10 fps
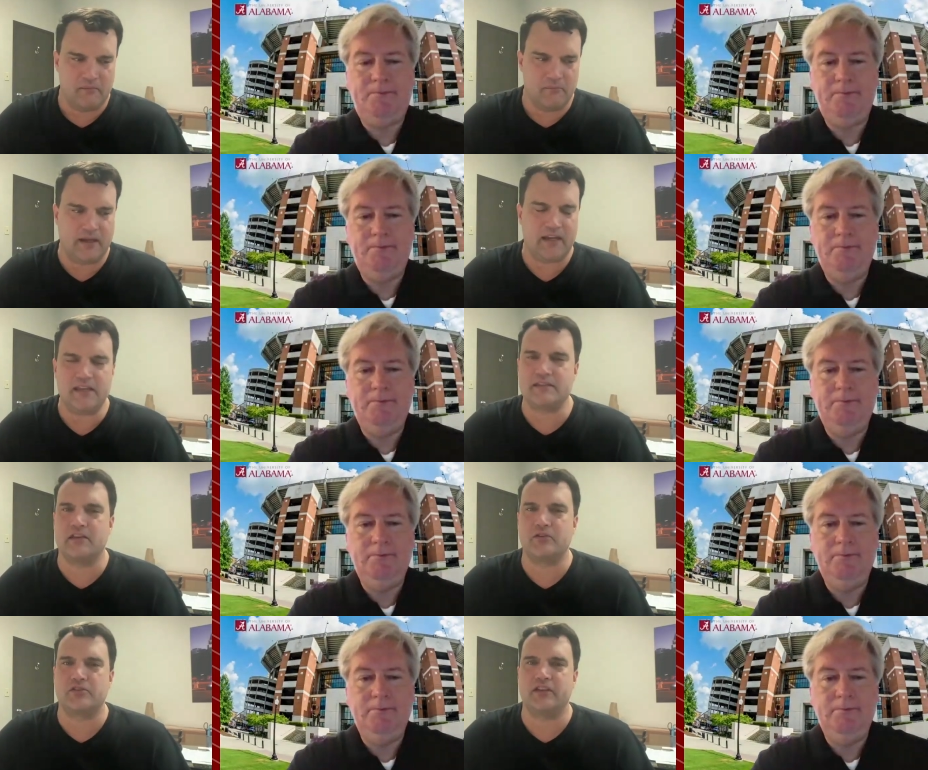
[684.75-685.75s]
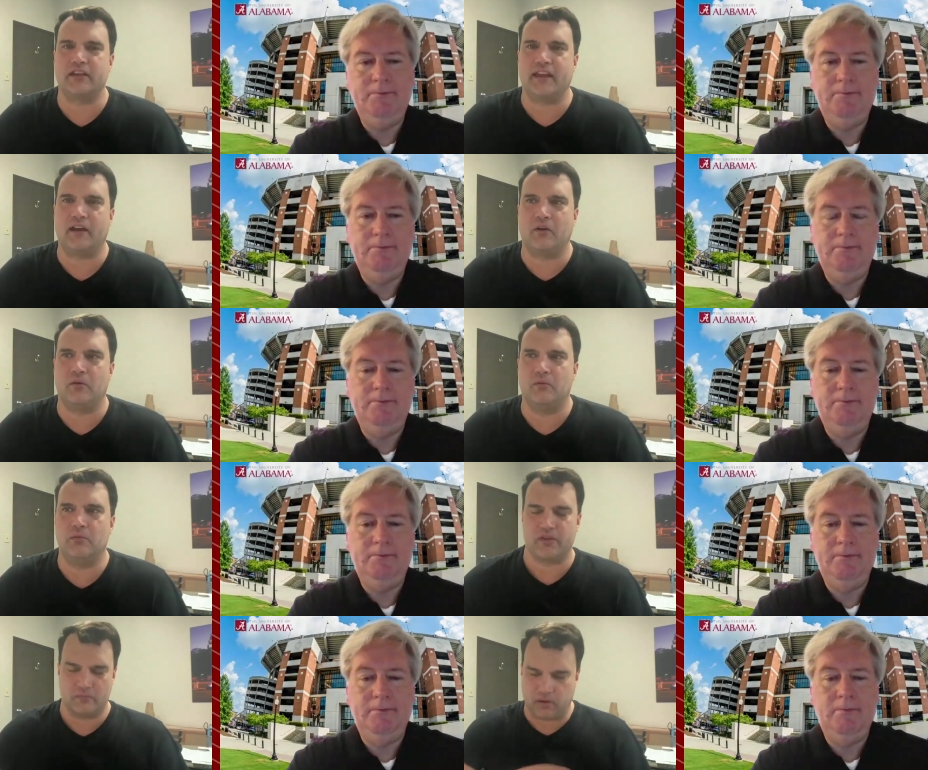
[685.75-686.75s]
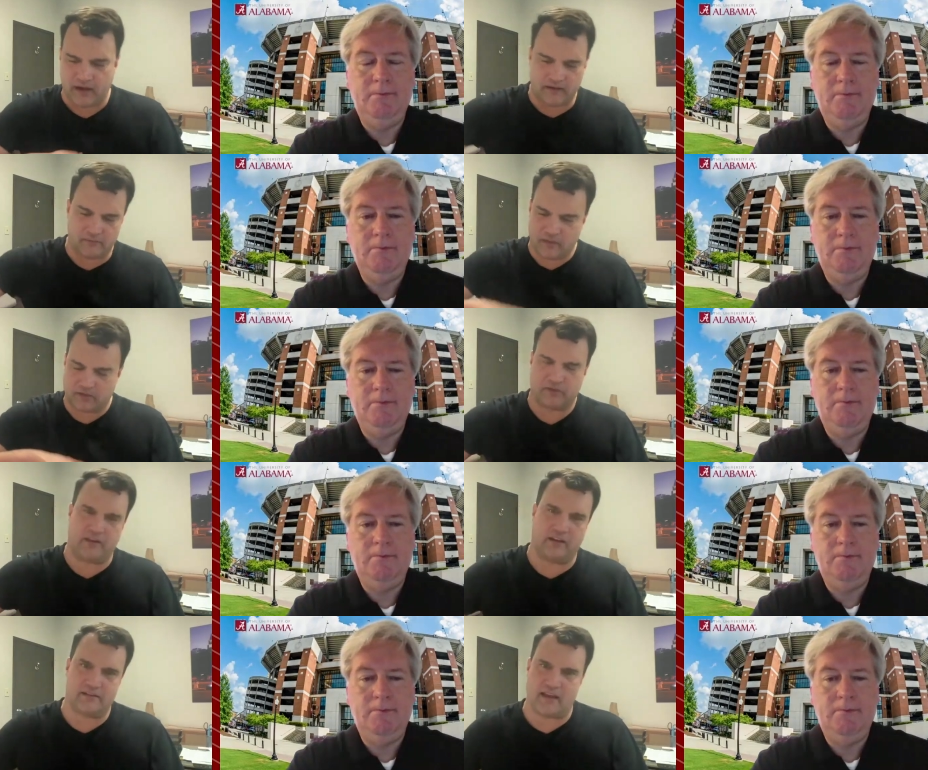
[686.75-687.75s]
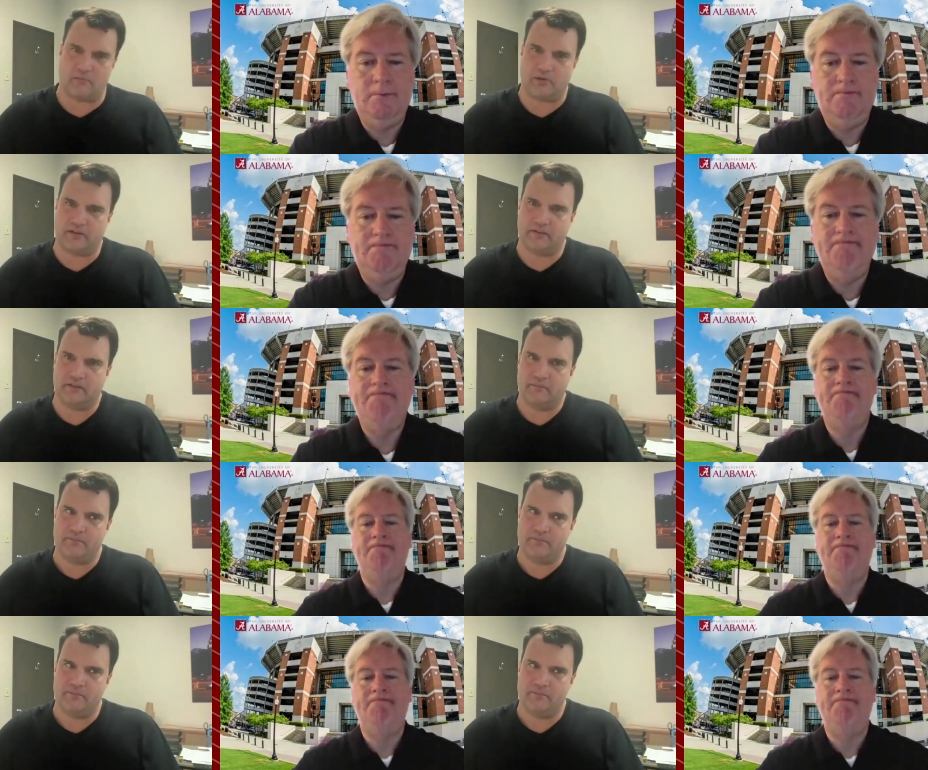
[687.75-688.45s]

Speaker 1: But it is interesting now with the Brandon Miller thing that's happened